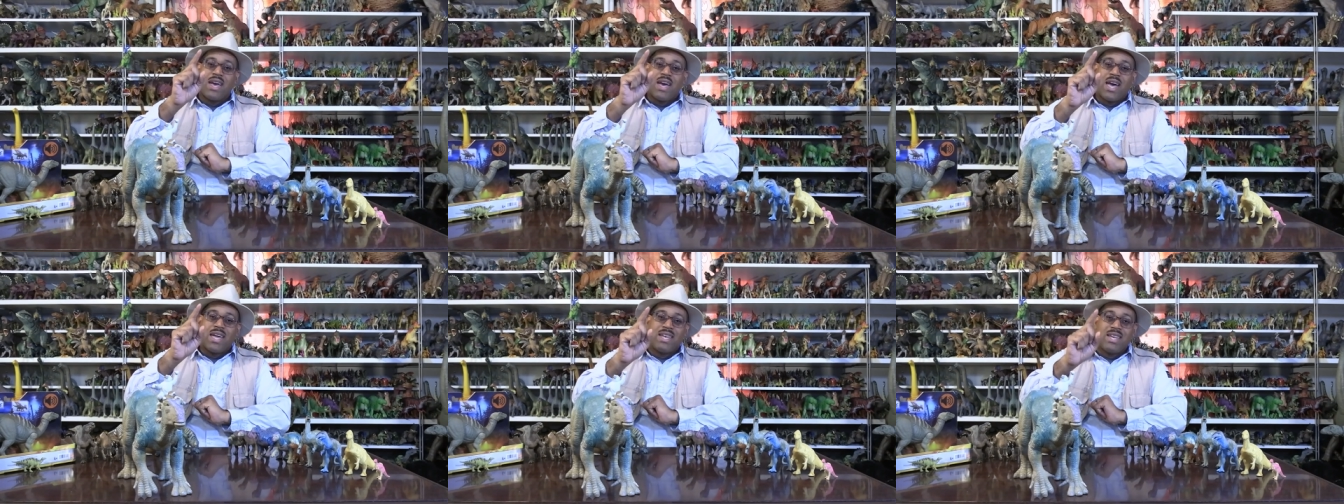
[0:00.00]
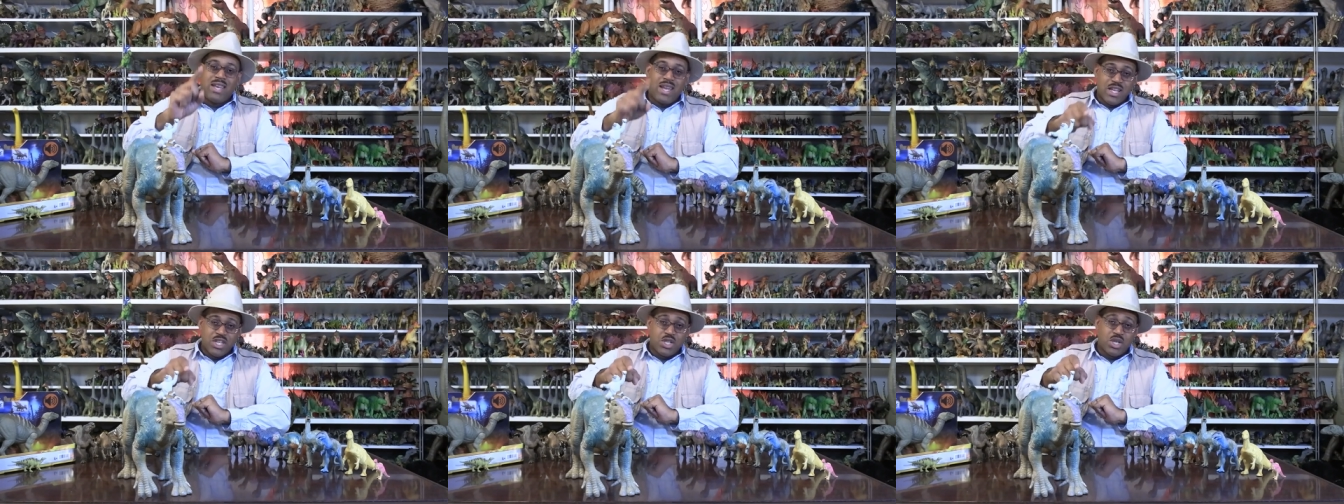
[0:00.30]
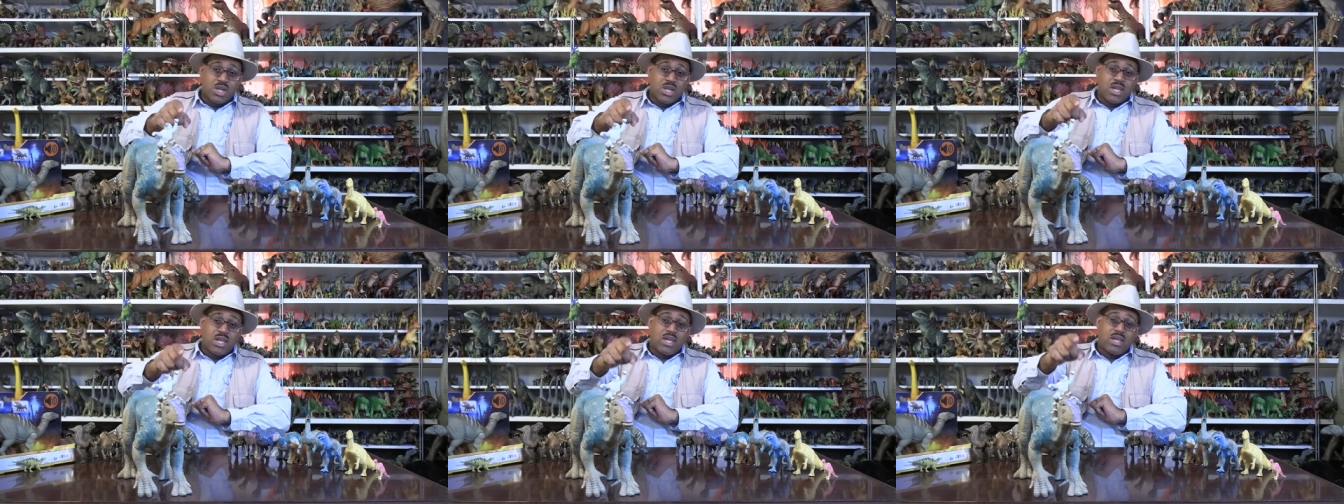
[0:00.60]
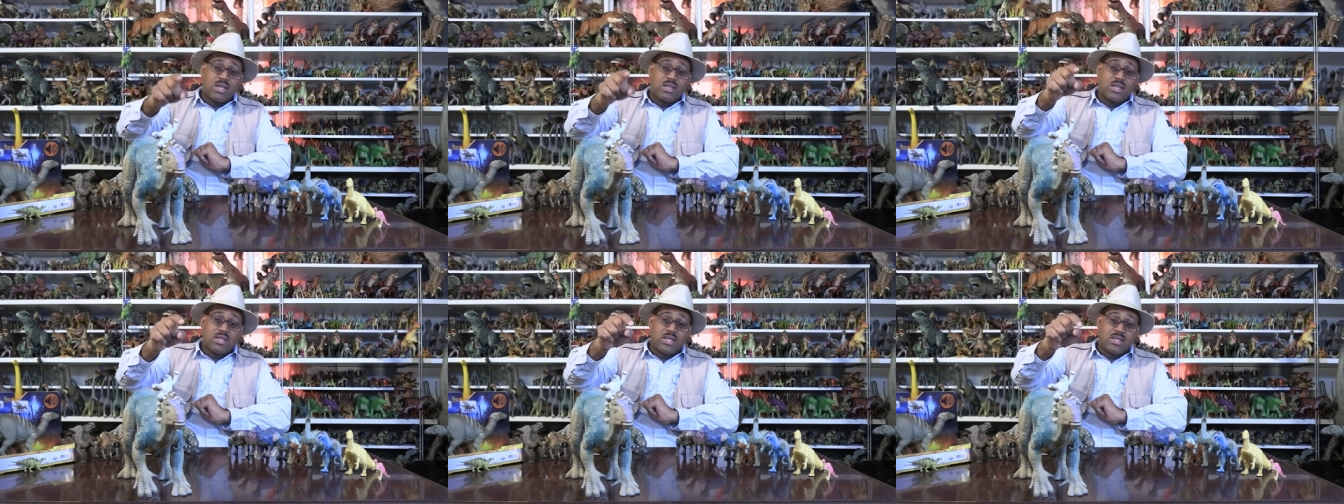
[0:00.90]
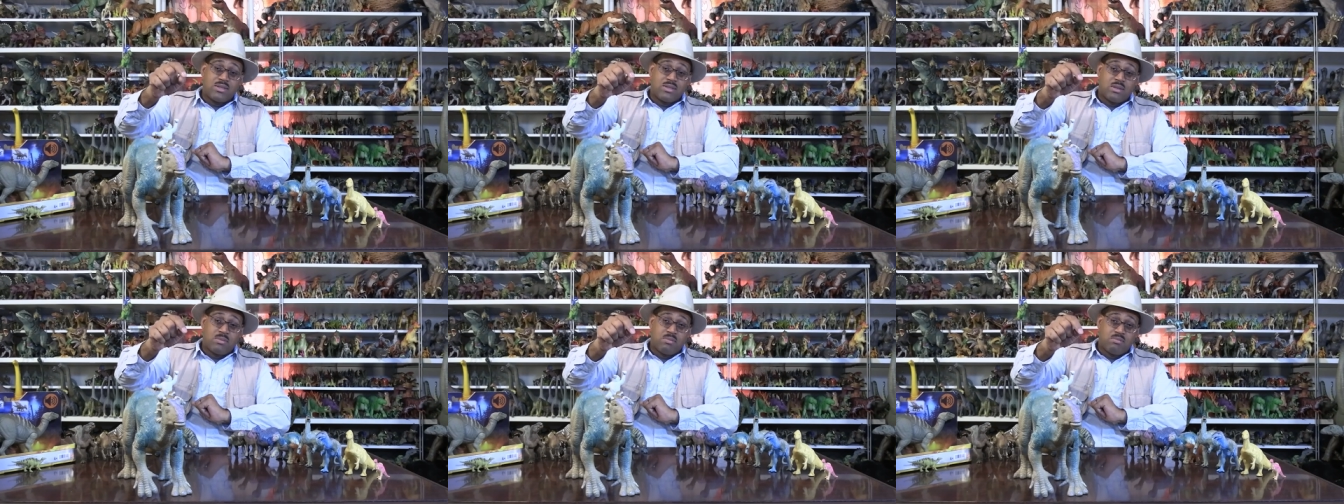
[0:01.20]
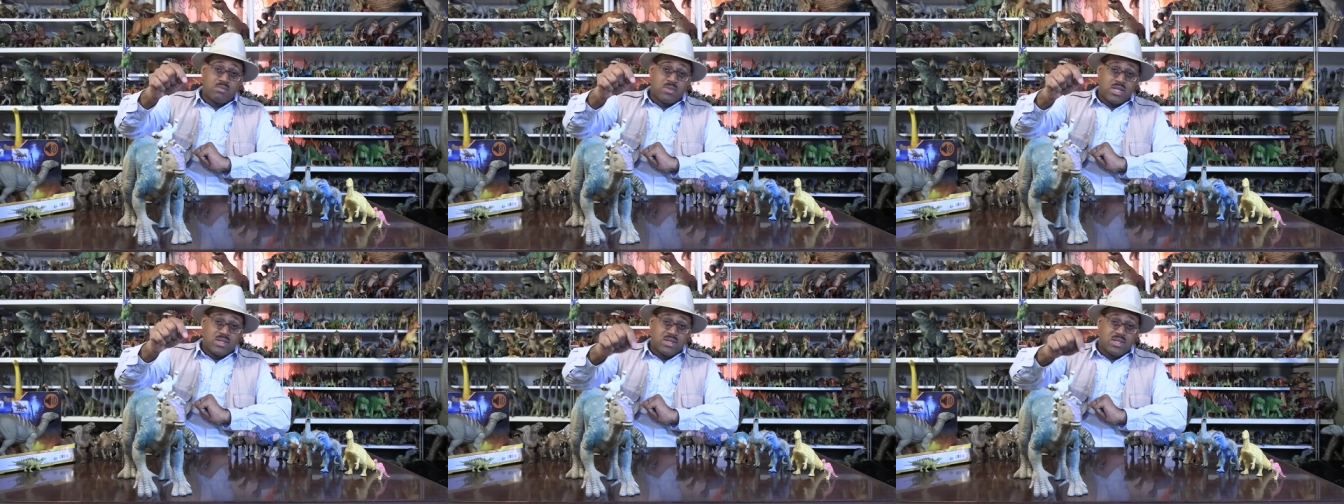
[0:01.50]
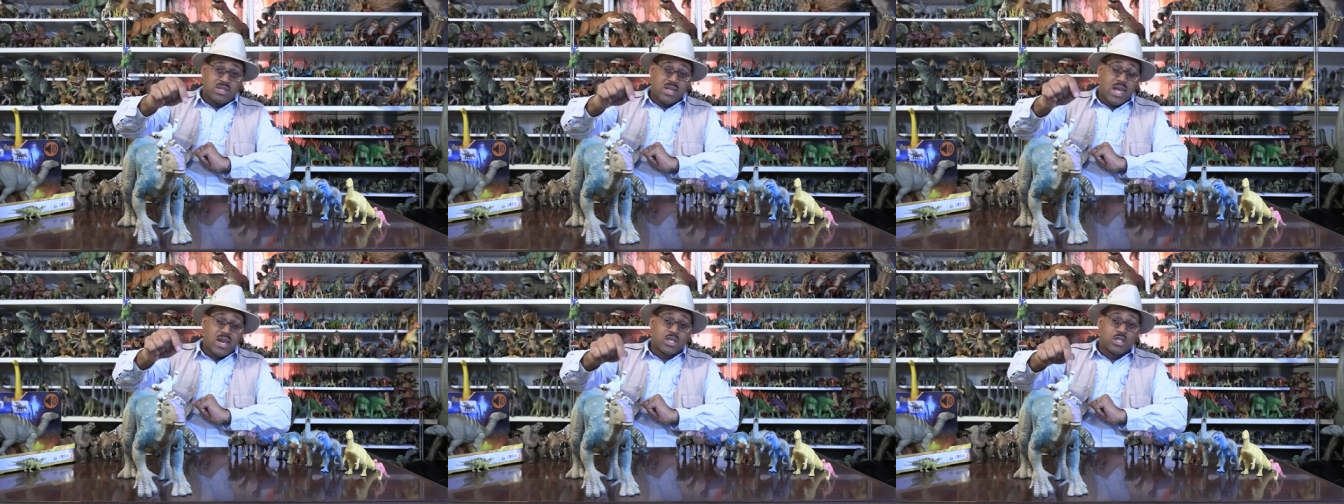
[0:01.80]
Initially, the, the
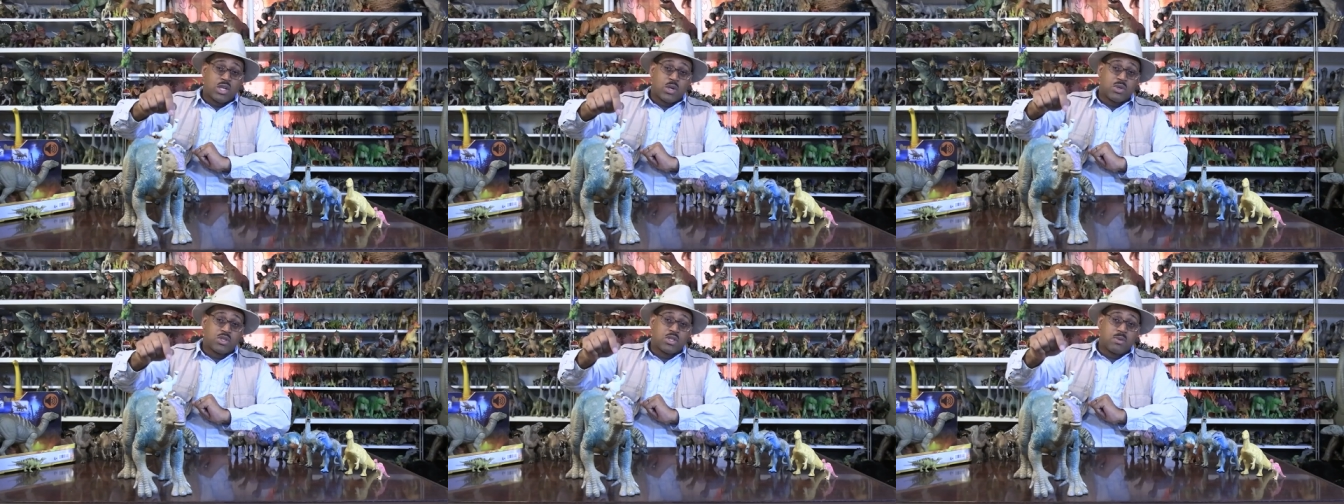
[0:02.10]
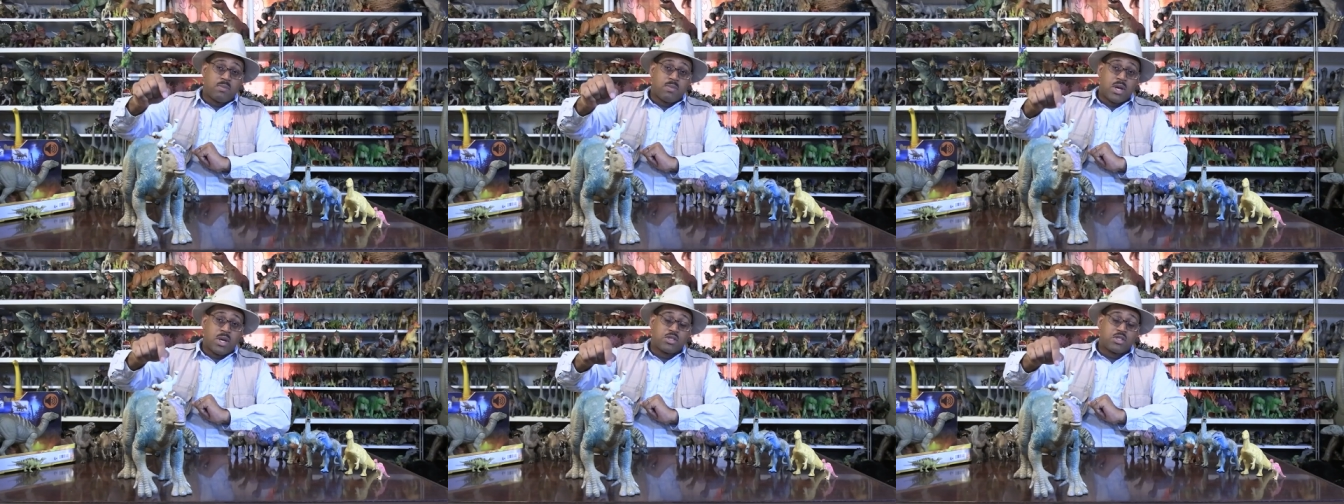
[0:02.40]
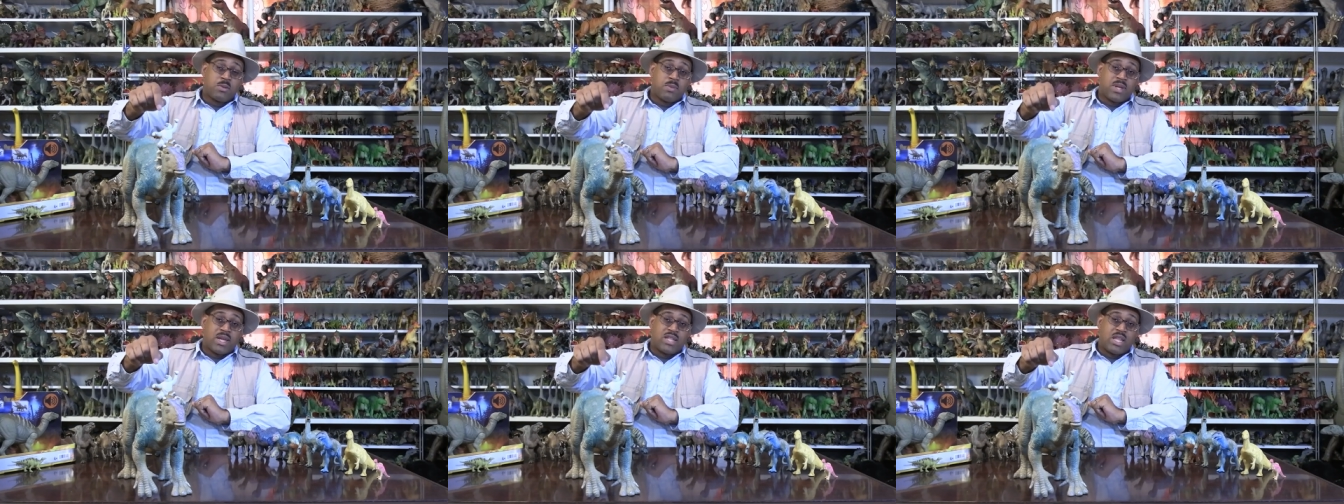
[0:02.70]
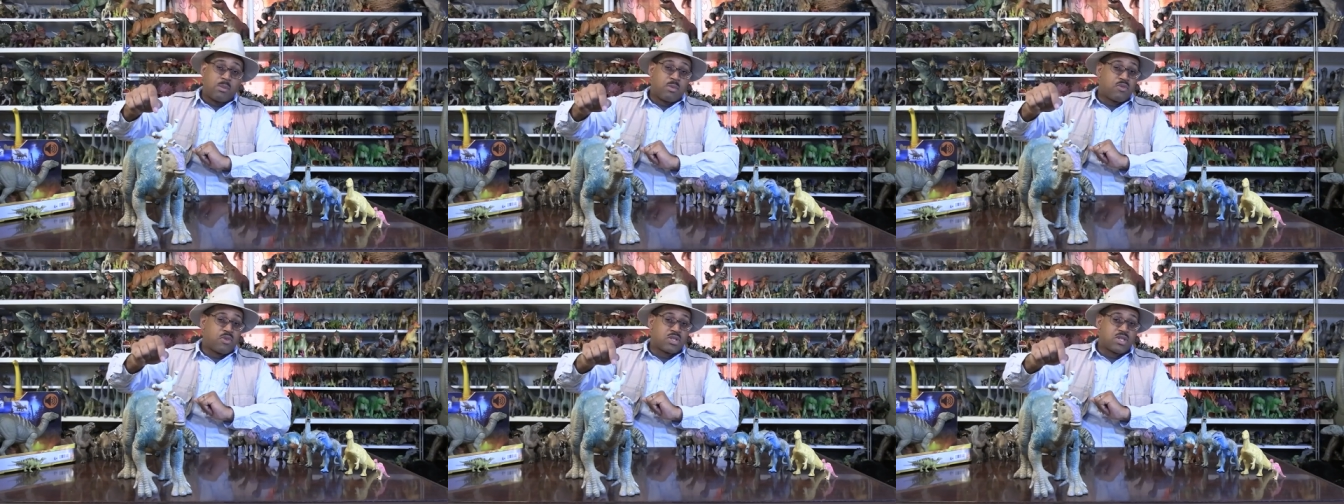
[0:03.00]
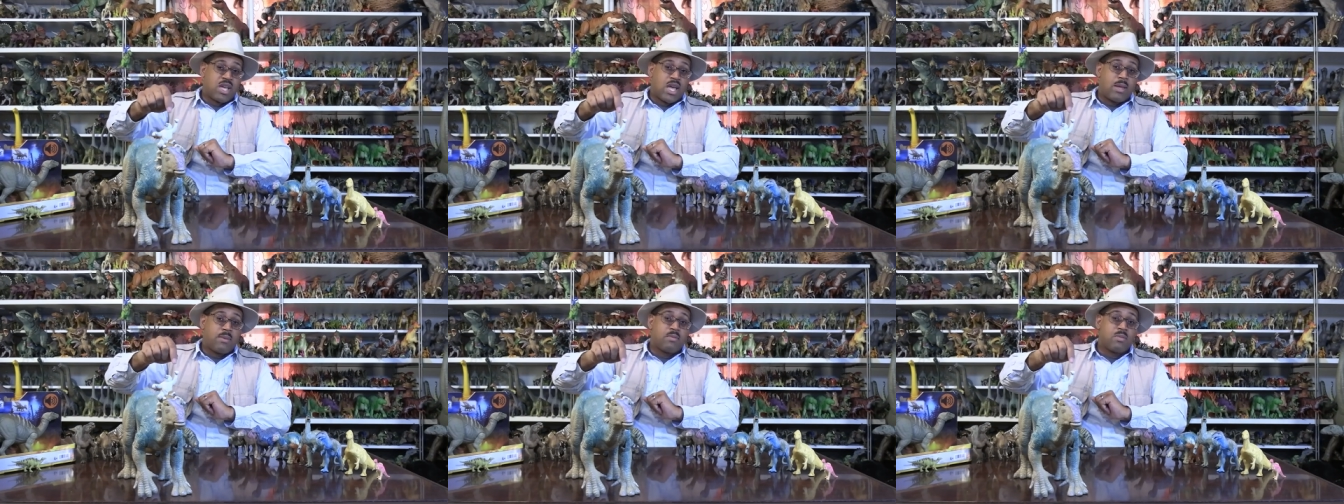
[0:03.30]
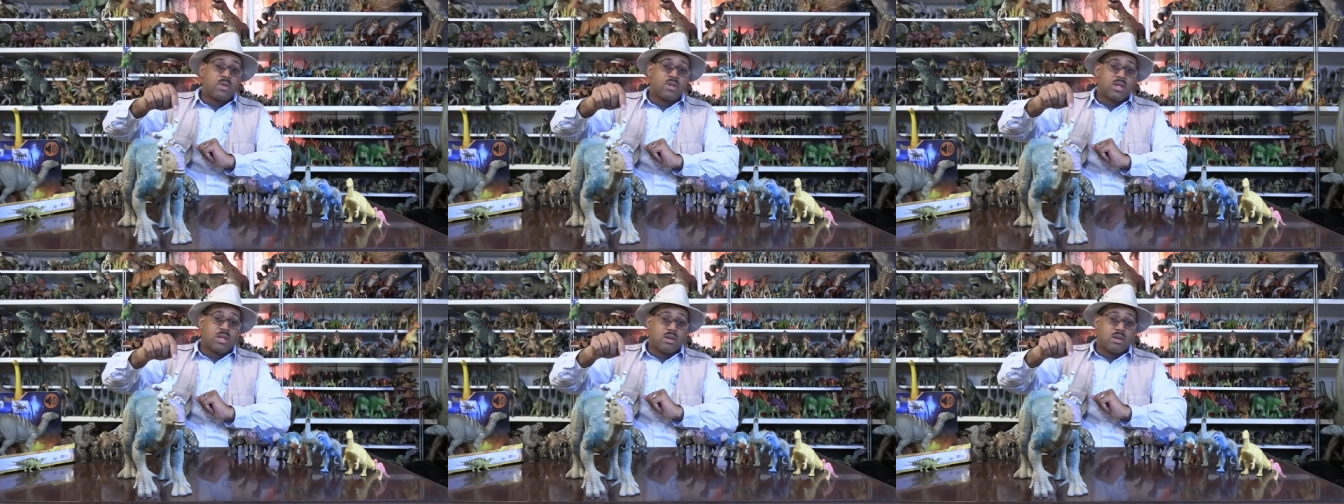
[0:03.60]
Disney dinosaur was supposed to be like Land Before Time.